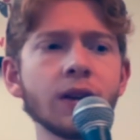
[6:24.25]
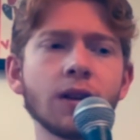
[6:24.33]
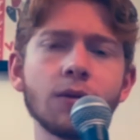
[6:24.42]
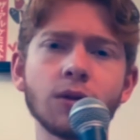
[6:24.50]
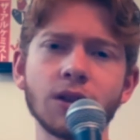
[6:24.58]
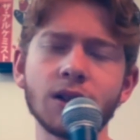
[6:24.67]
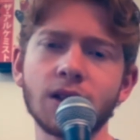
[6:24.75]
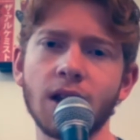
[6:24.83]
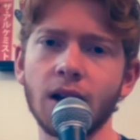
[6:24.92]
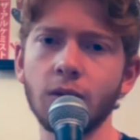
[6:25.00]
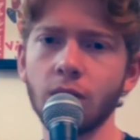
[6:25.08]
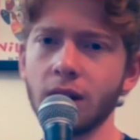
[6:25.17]
Which is
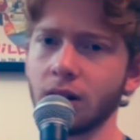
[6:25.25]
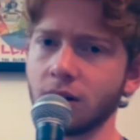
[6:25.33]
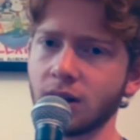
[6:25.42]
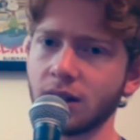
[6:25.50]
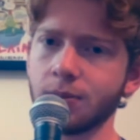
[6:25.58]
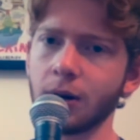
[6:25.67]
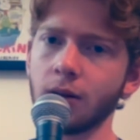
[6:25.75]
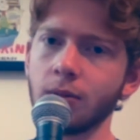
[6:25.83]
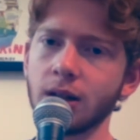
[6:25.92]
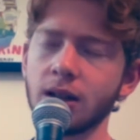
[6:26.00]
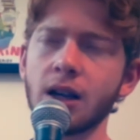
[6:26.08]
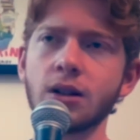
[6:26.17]
like, when there's
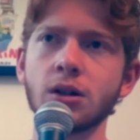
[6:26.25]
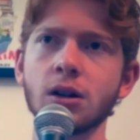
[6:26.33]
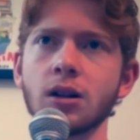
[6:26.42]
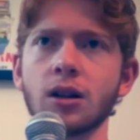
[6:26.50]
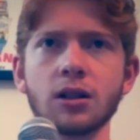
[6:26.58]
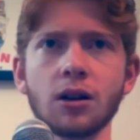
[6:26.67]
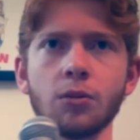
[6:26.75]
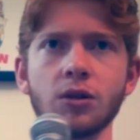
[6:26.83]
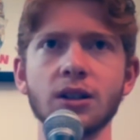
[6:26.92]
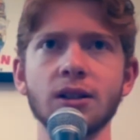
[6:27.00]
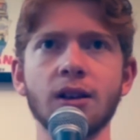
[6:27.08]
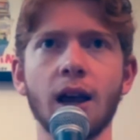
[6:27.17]
experimentation, it's
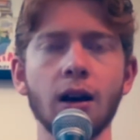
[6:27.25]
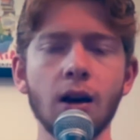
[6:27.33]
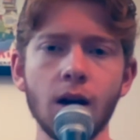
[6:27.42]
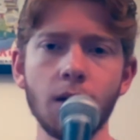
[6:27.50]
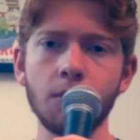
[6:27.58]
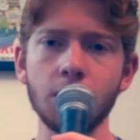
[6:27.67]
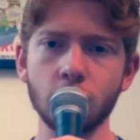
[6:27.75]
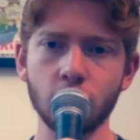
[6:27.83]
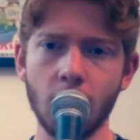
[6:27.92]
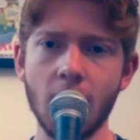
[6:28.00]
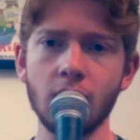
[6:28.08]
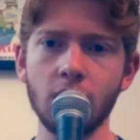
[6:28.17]
almost this like
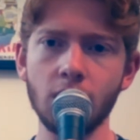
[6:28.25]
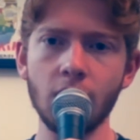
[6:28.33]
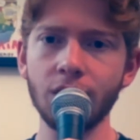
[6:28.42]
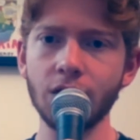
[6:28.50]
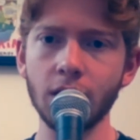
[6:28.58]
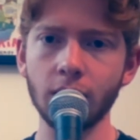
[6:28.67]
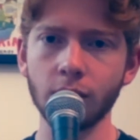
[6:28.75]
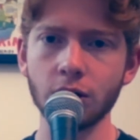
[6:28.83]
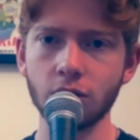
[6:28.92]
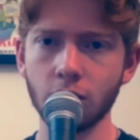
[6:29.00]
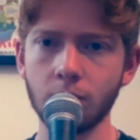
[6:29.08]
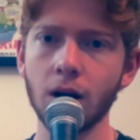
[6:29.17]
betrayal of their
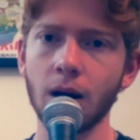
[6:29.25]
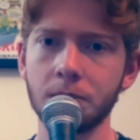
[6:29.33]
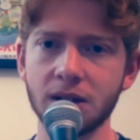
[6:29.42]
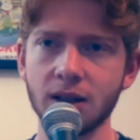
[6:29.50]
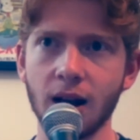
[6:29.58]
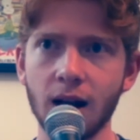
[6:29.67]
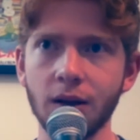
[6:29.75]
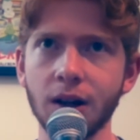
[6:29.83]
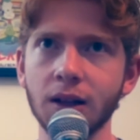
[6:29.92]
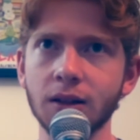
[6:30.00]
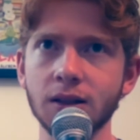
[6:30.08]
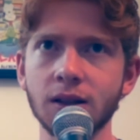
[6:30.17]
original pop
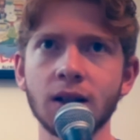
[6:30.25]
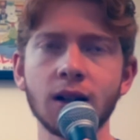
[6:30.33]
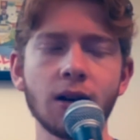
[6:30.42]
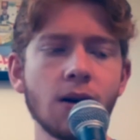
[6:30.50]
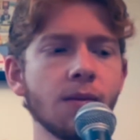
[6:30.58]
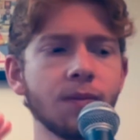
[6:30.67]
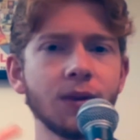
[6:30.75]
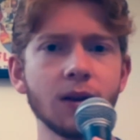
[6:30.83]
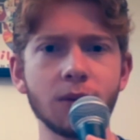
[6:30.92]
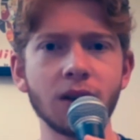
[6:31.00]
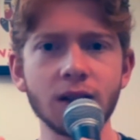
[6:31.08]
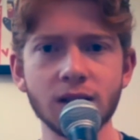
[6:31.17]
stylings.
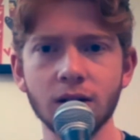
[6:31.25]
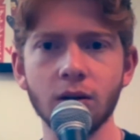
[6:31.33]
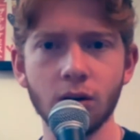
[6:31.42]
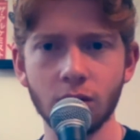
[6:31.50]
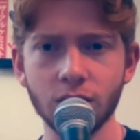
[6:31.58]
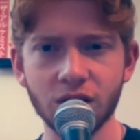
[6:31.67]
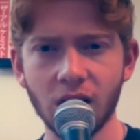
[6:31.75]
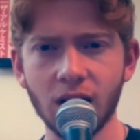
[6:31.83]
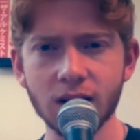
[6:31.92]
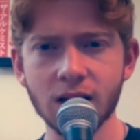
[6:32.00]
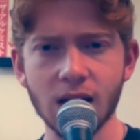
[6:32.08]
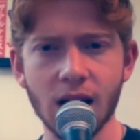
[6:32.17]
But this still holds
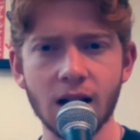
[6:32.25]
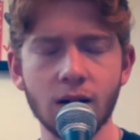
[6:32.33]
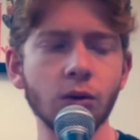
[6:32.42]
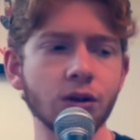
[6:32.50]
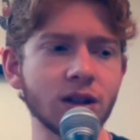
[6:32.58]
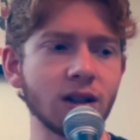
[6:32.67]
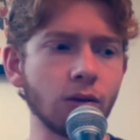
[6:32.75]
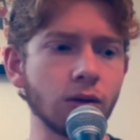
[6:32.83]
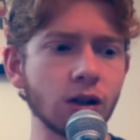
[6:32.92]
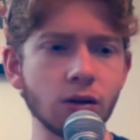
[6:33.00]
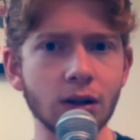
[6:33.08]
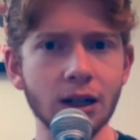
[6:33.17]
on to that while still
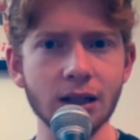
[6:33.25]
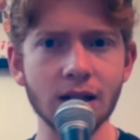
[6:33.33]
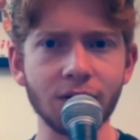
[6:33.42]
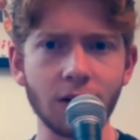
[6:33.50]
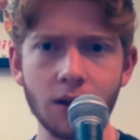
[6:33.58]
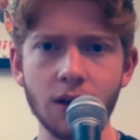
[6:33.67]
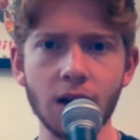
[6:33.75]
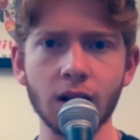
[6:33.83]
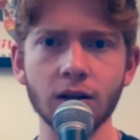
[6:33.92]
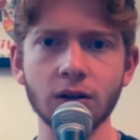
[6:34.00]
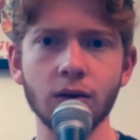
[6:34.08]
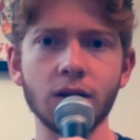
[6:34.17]
doing different
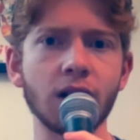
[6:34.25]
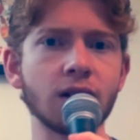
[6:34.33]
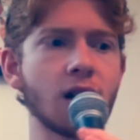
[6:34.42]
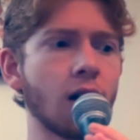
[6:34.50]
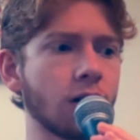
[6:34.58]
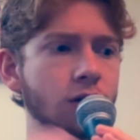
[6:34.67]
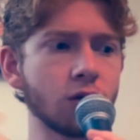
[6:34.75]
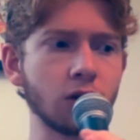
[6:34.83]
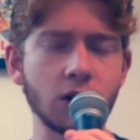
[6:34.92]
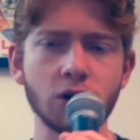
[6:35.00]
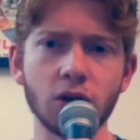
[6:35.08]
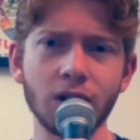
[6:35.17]
things, or things that aren't
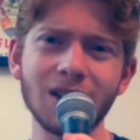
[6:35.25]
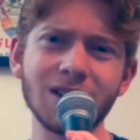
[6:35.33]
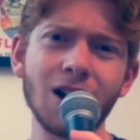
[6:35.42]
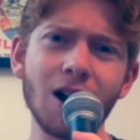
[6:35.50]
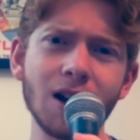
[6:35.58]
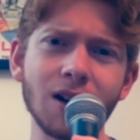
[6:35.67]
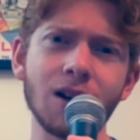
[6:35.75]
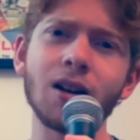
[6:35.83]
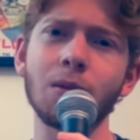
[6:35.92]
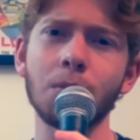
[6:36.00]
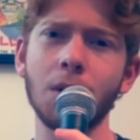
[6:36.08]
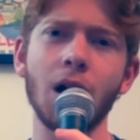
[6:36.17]
traditionally done in
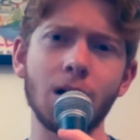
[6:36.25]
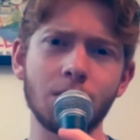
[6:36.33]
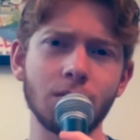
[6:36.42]
a pop